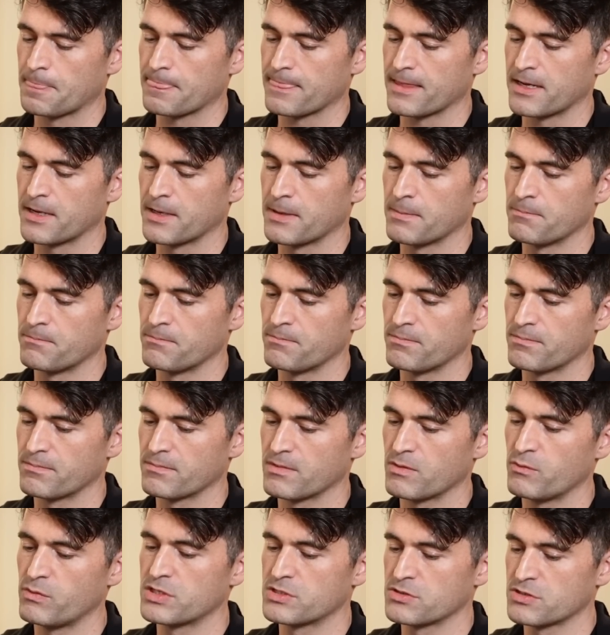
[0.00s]
Um,
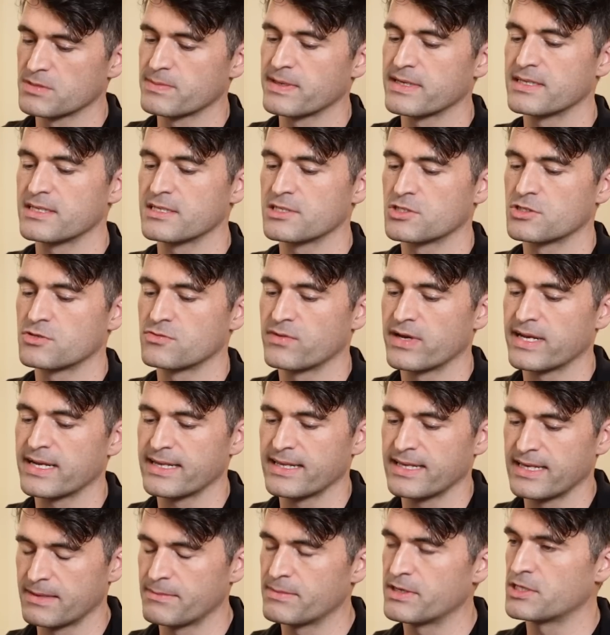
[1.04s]
we talked about these
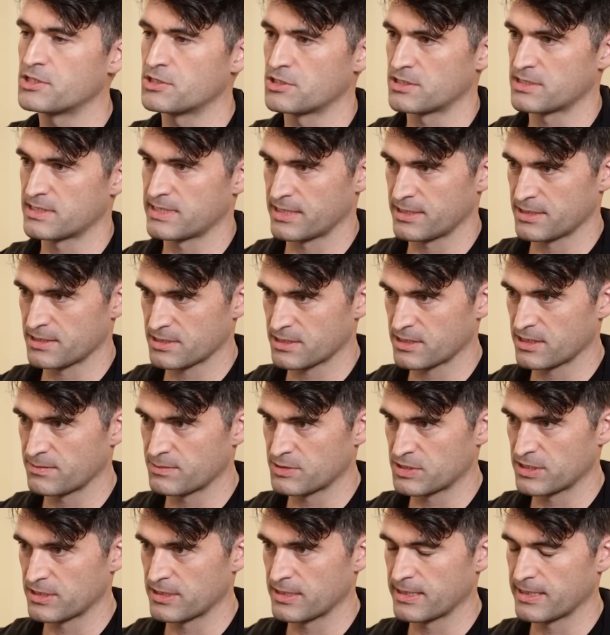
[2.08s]
directly imaged
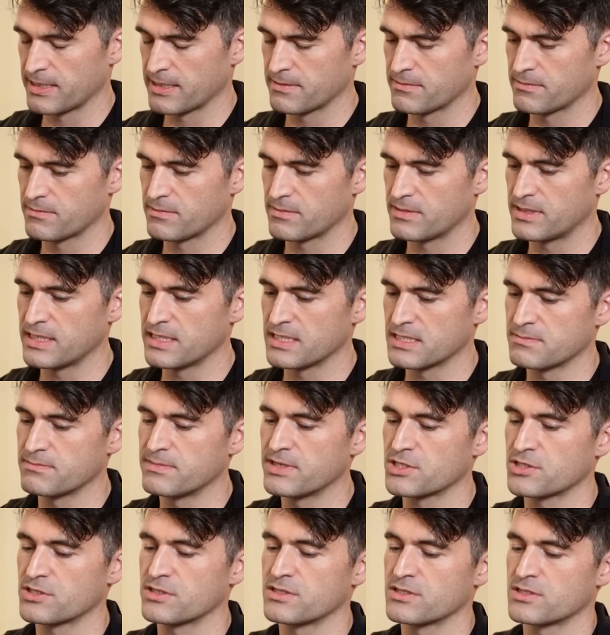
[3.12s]
telescopes earlier, these
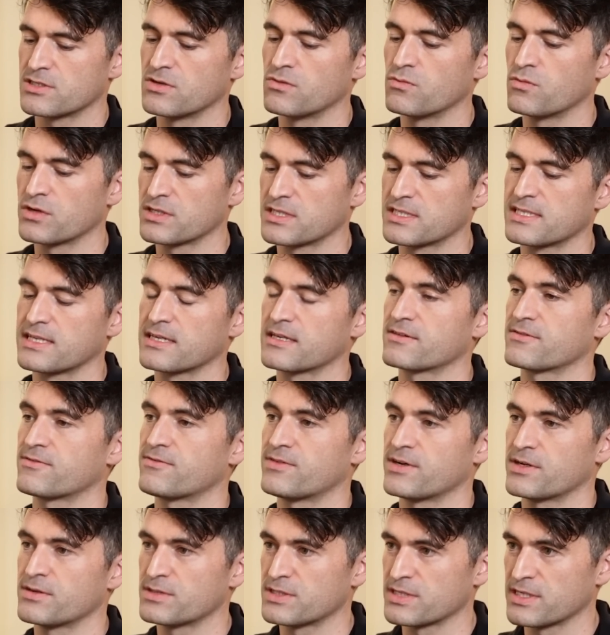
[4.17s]
missions that want to take a
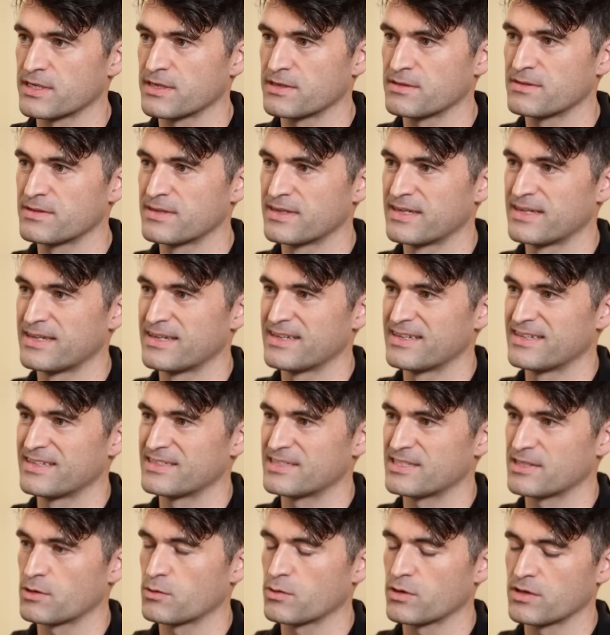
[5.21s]
photo,
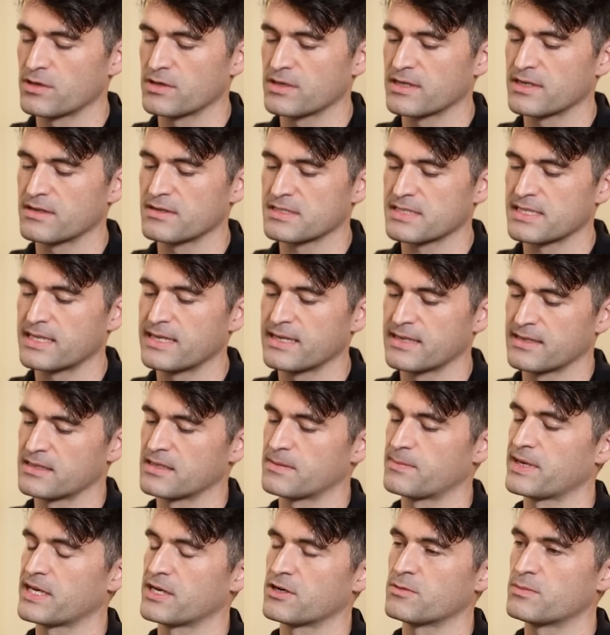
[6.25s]
to quote Carl Sagan, the
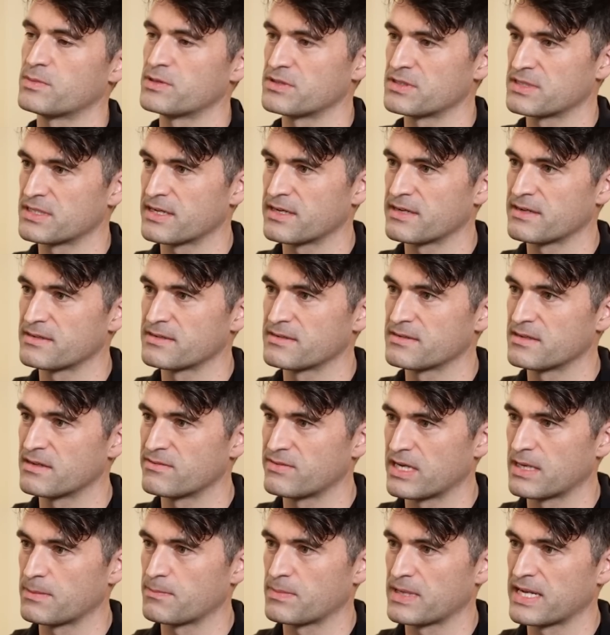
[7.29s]
pale blue dot of
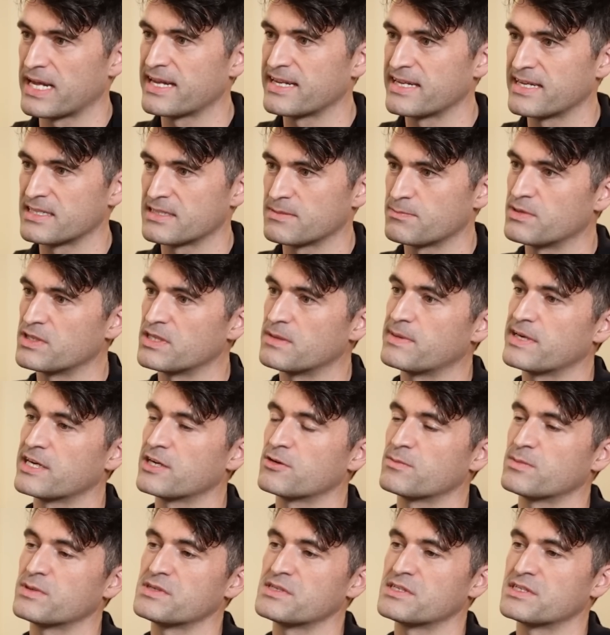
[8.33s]
our planet, but the
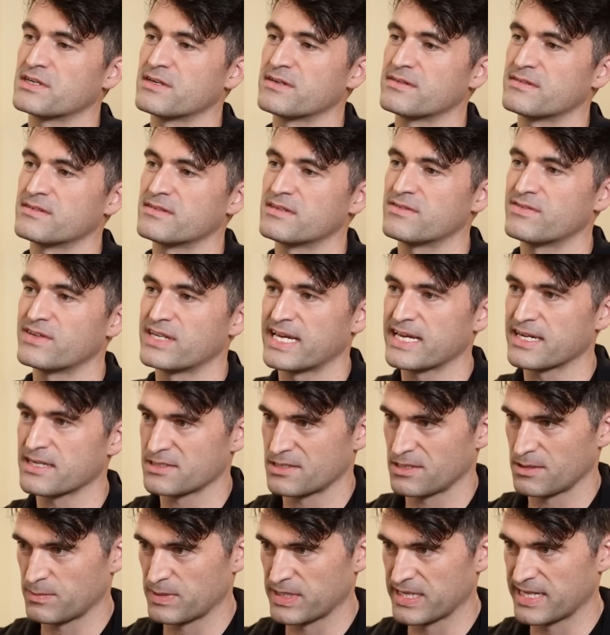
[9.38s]
pale blue dot of an
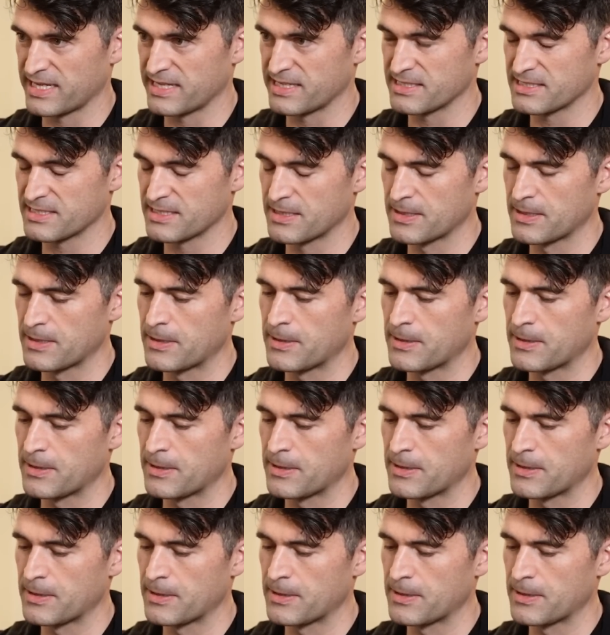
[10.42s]
exoplanet.